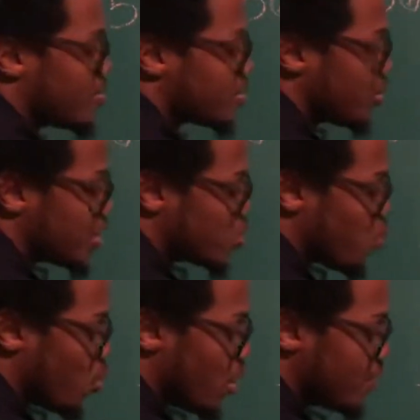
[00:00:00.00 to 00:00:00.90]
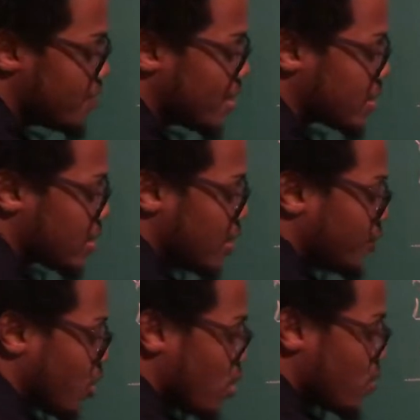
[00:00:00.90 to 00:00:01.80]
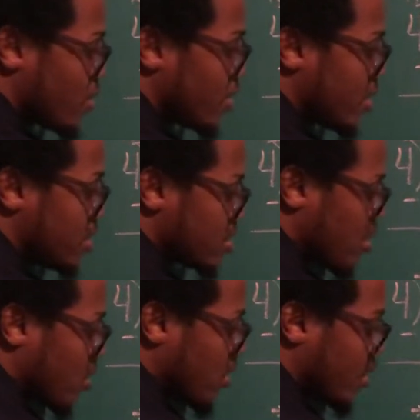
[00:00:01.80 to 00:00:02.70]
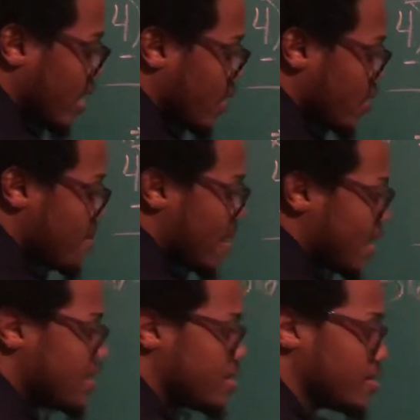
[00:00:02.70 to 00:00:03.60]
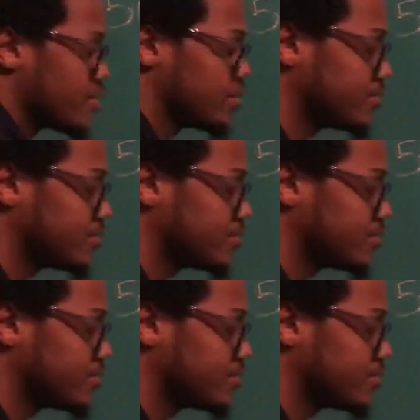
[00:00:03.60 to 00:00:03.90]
So this 1 that's left over is called a remainder.